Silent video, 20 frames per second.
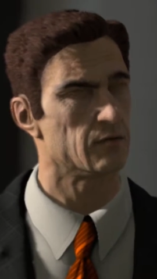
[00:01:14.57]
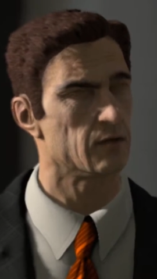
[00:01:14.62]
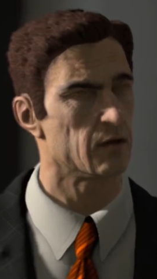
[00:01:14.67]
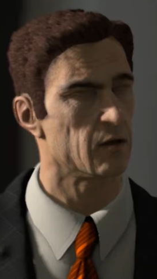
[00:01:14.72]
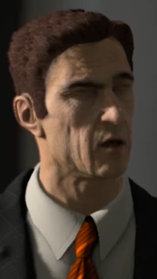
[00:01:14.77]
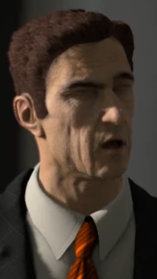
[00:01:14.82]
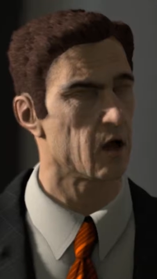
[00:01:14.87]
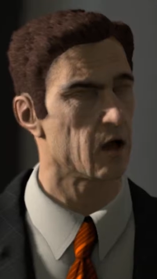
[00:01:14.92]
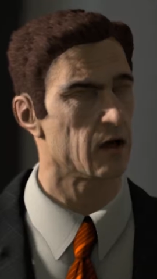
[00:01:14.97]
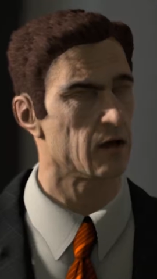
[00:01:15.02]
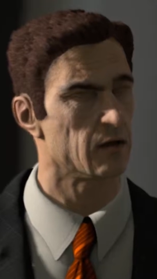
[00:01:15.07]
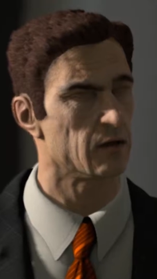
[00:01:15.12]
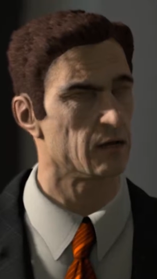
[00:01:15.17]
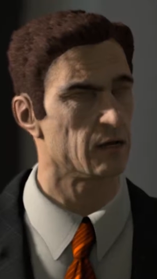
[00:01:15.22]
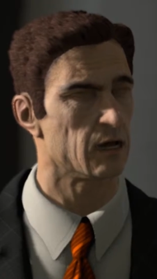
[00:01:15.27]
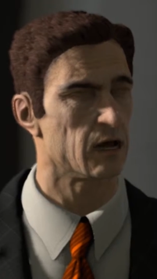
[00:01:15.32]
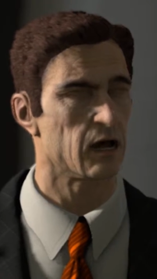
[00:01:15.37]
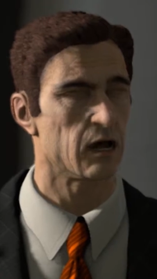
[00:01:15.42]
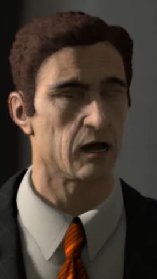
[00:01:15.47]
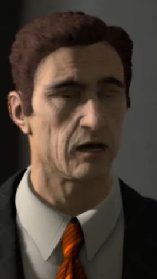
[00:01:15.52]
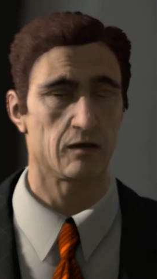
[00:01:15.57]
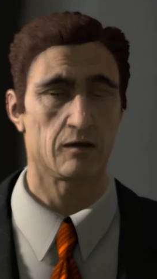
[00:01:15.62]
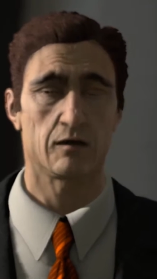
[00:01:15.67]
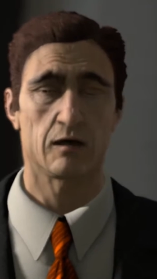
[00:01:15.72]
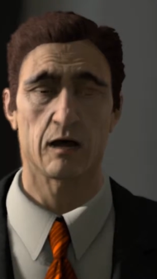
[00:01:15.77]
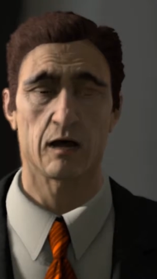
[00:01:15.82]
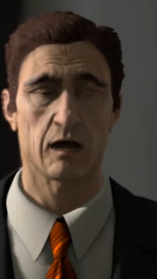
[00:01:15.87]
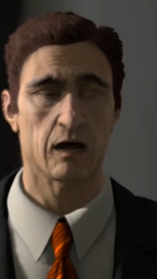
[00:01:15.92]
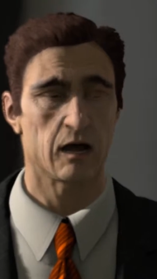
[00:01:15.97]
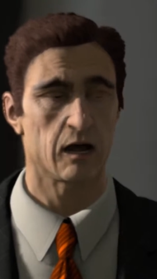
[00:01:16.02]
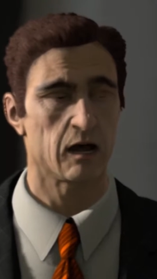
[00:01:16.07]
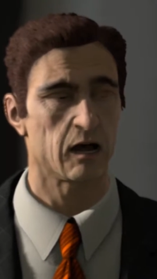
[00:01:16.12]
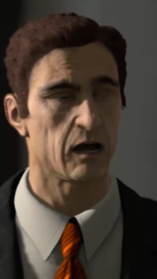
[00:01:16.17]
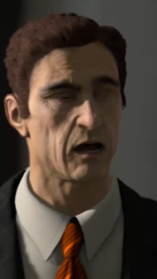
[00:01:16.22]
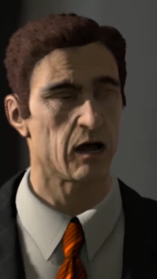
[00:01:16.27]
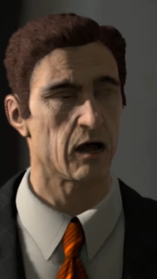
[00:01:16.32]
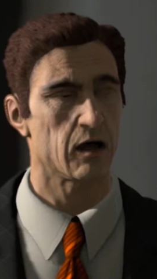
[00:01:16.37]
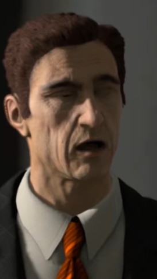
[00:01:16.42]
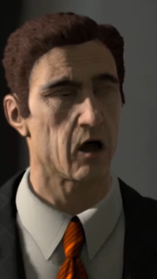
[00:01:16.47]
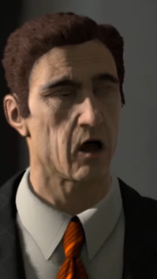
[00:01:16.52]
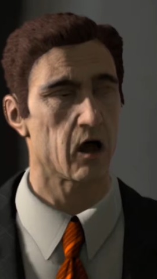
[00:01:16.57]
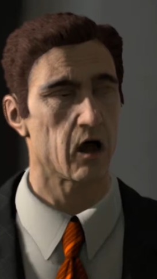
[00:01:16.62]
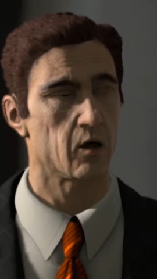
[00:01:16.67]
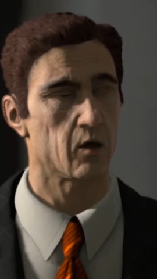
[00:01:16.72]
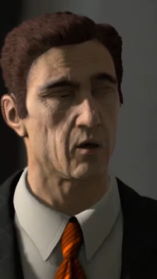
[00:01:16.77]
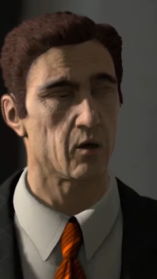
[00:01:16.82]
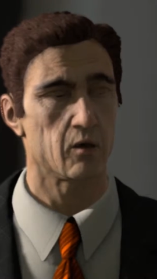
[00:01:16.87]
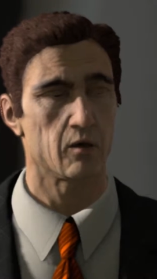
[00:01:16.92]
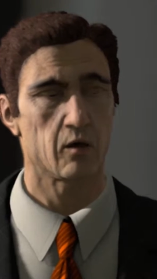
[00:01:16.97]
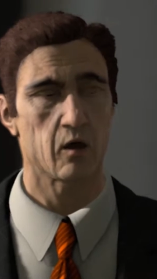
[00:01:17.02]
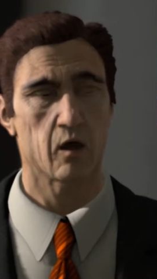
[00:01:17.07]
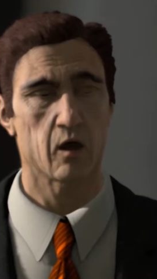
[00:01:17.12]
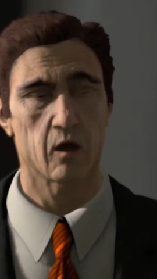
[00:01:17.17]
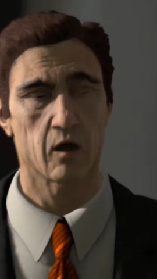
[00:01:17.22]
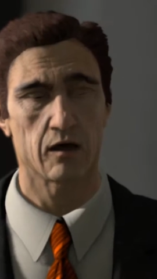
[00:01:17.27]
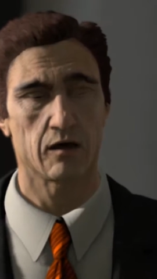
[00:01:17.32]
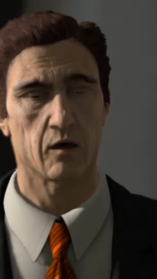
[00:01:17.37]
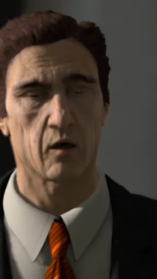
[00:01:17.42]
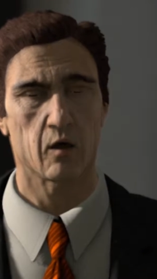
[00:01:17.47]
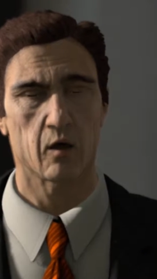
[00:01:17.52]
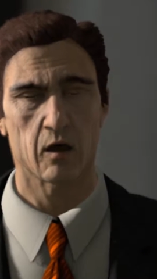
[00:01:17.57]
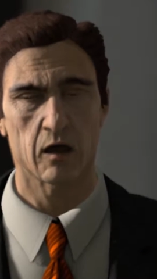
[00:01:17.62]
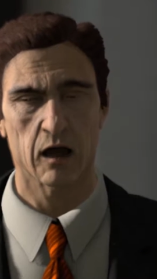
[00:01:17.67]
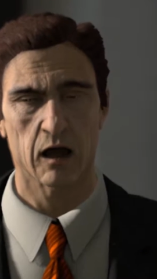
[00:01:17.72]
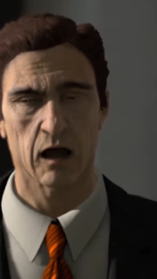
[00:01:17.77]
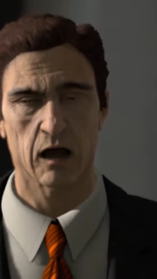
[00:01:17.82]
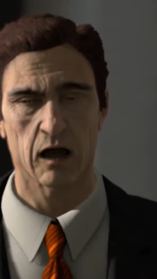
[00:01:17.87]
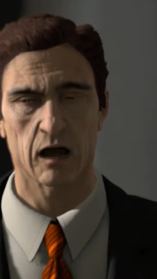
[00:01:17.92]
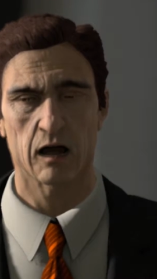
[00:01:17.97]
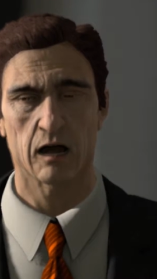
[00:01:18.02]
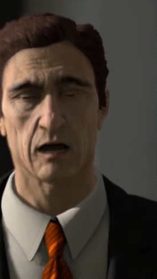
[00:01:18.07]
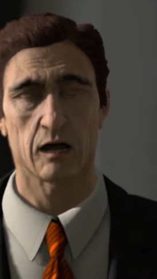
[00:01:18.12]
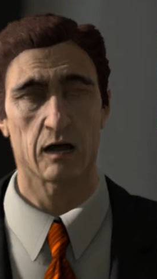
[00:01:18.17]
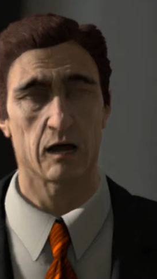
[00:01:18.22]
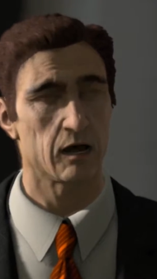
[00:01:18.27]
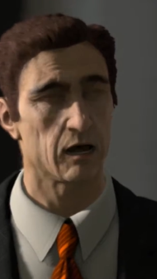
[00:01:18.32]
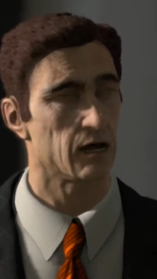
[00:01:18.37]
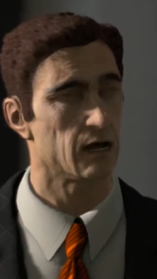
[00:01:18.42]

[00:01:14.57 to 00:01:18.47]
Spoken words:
First one is, please describe your morning routine